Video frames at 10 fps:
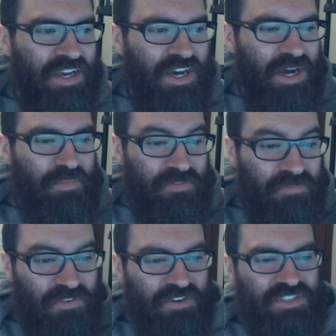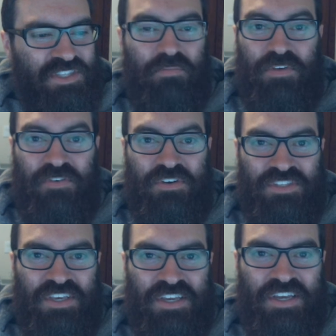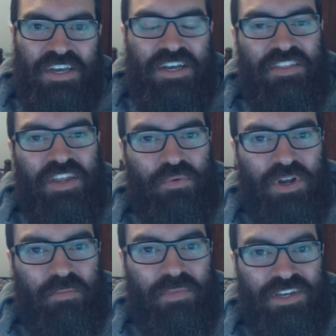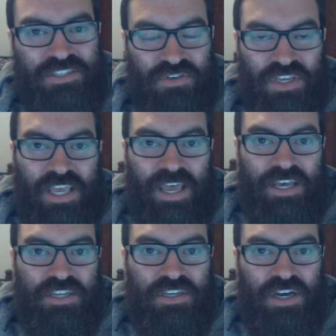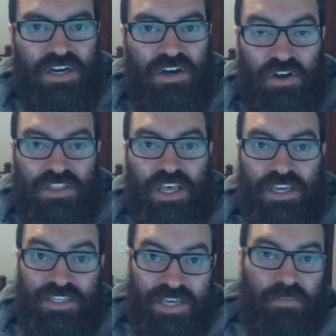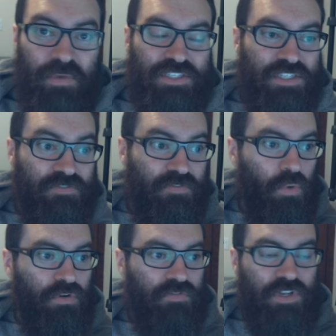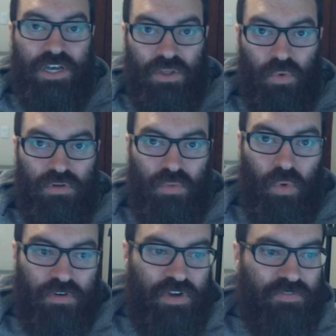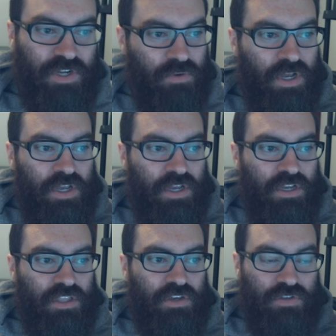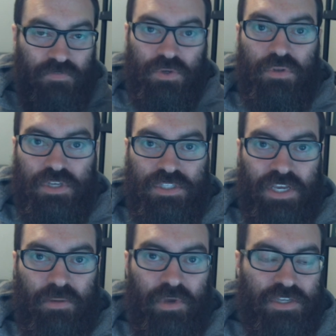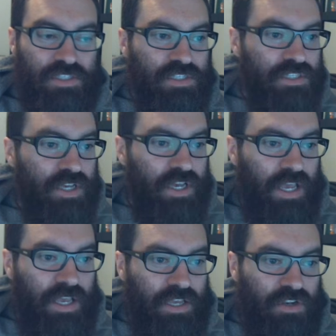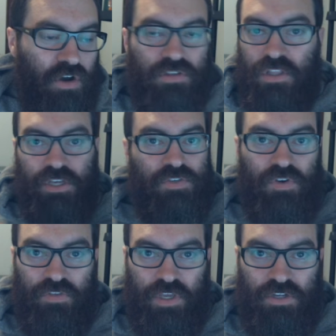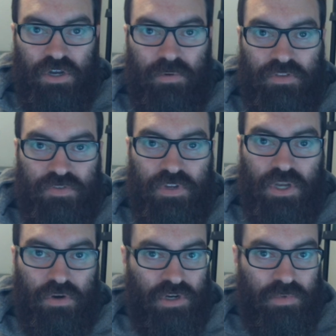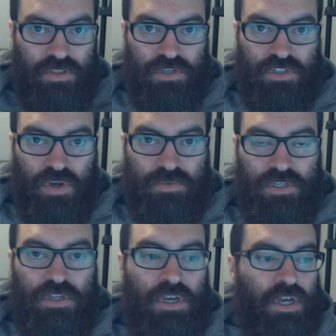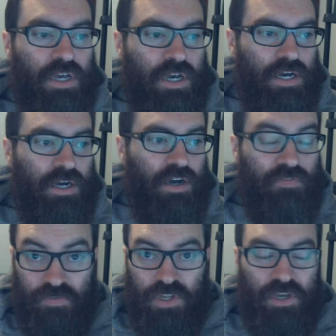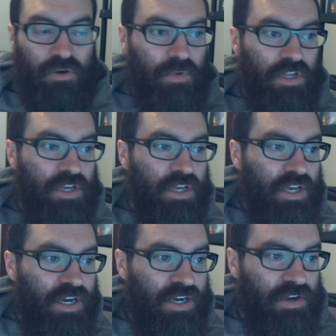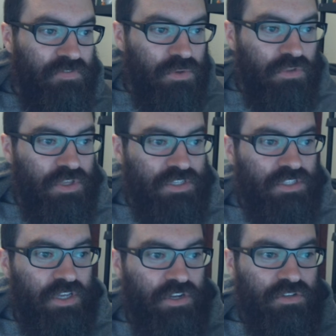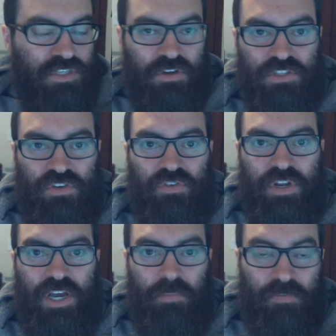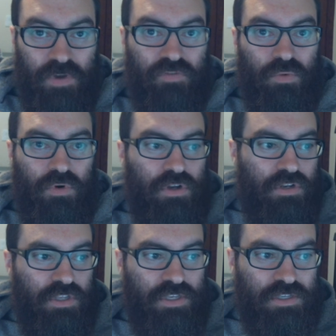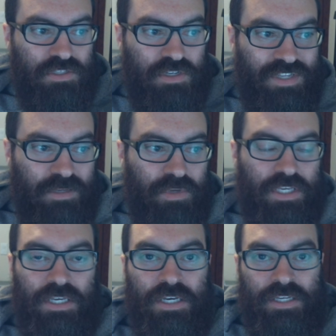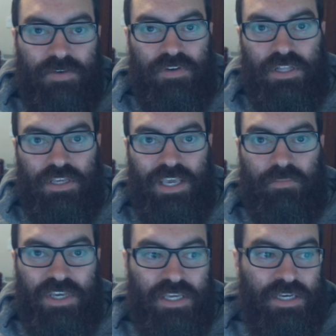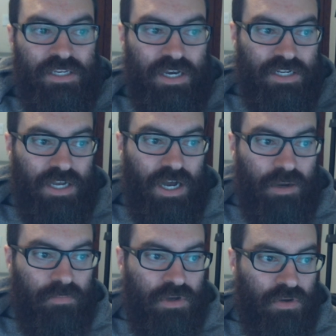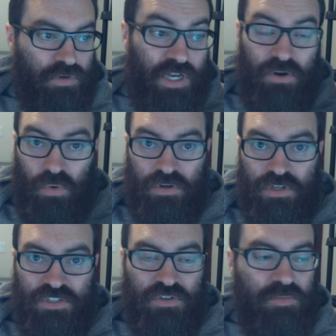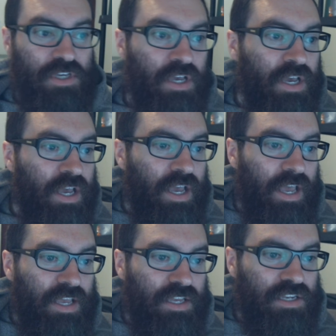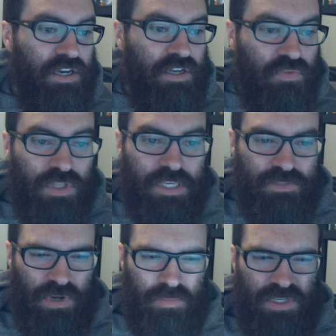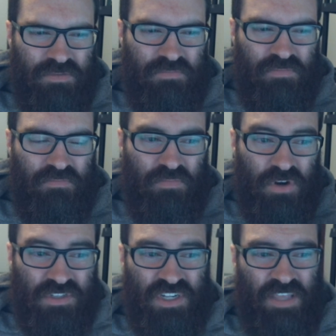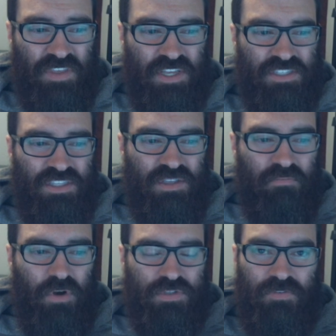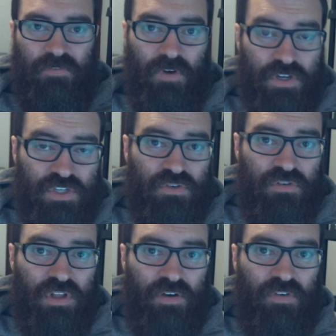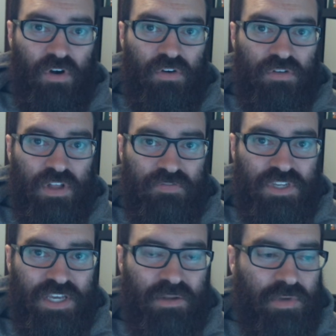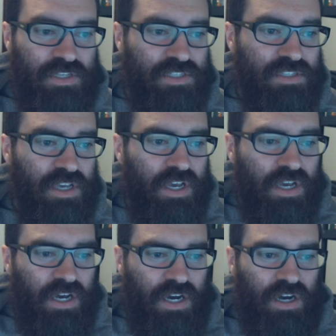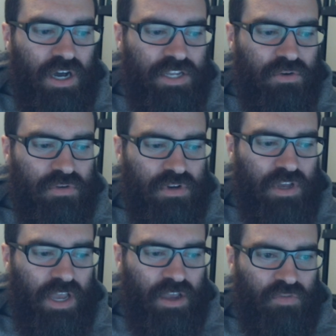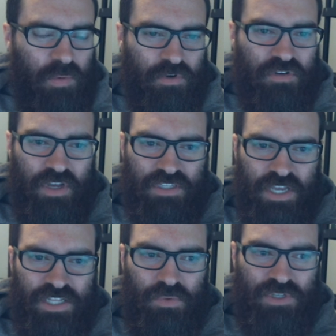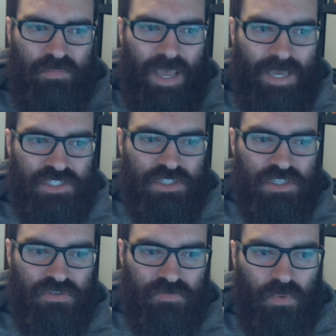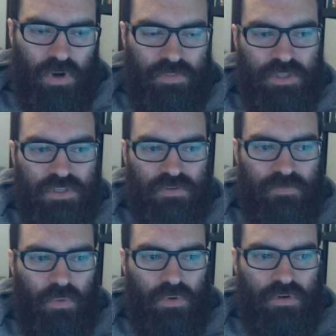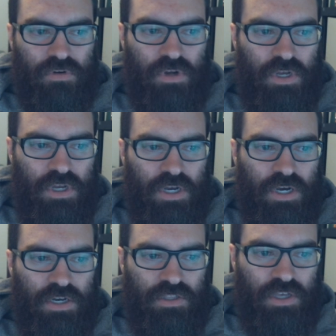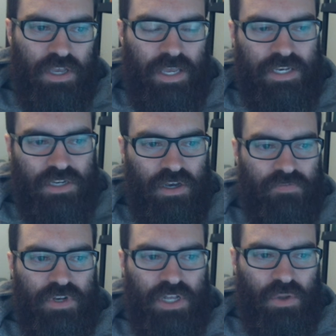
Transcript: But first up, the first thing that I'd recommend is looking at online databases for vanilla World of Warcraft. Now, there's a few of these databases, and all the links for everything I talk about in this video are going to be in the description of the video, but a few of these that you can see on screen right now. My favorite one is db.vanillagaming.com, or .org, excuse me, and it really is probably... Personally, I think it's the most functional of all of the databases. I don't remember exactly which patches these are for. I think for the end of Vanilla